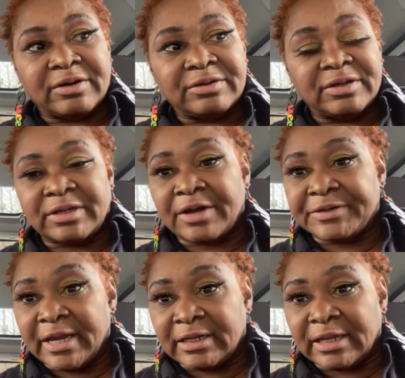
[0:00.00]
in our
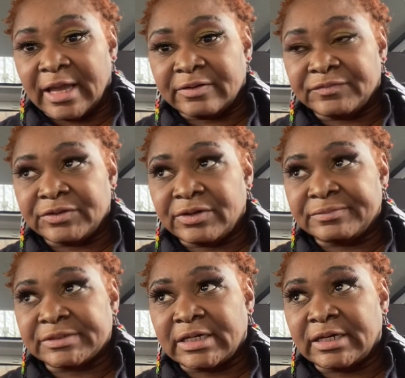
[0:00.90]
daily life. You know what I'm
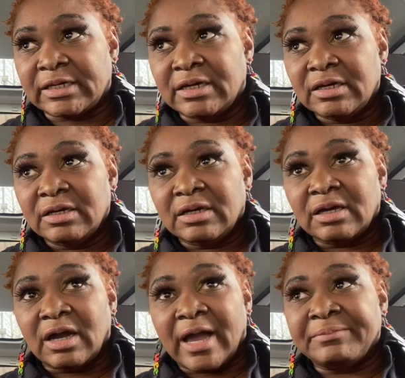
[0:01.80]
saying?
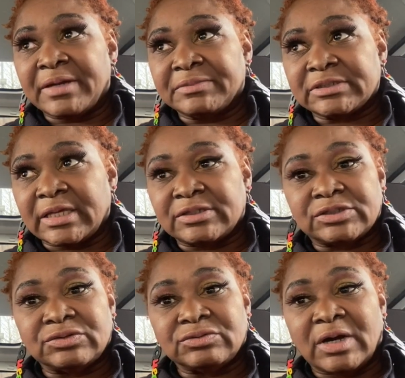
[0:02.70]
I make mistakes
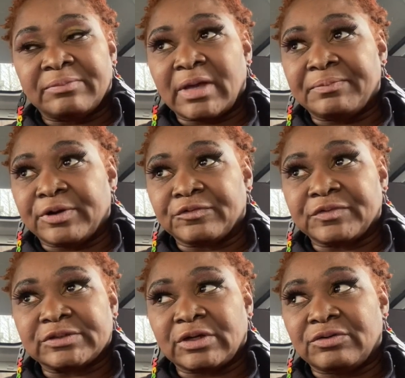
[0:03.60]
too. I'm not
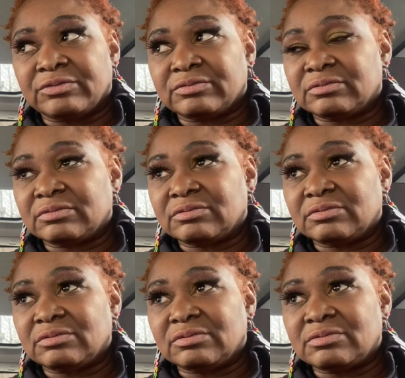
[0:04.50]
perfect, so
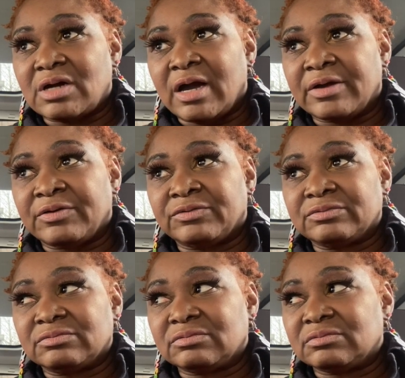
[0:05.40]
I don't
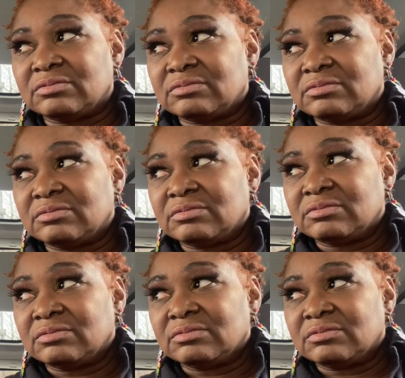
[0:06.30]

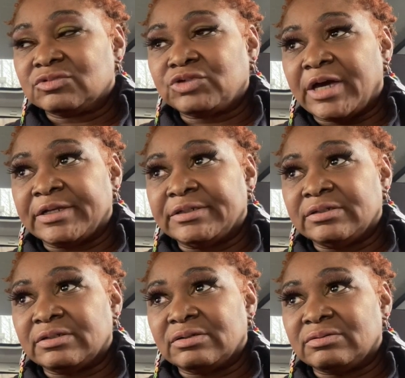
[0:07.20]
try to
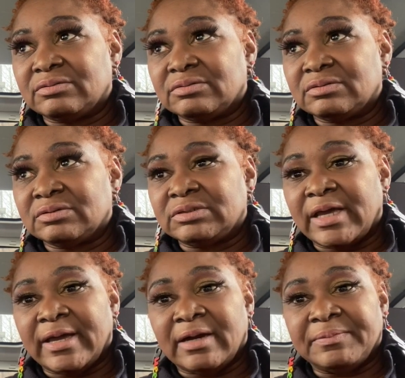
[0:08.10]

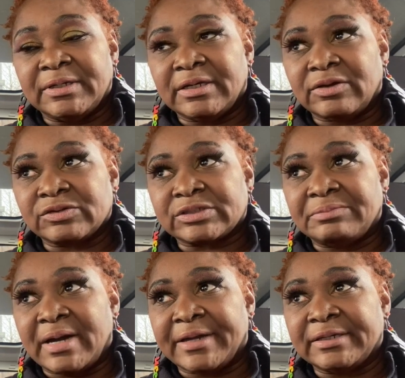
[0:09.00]
dab in on
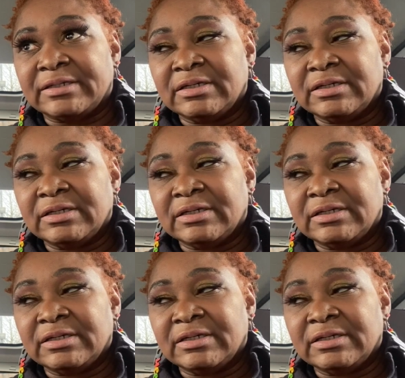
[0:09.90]
somebody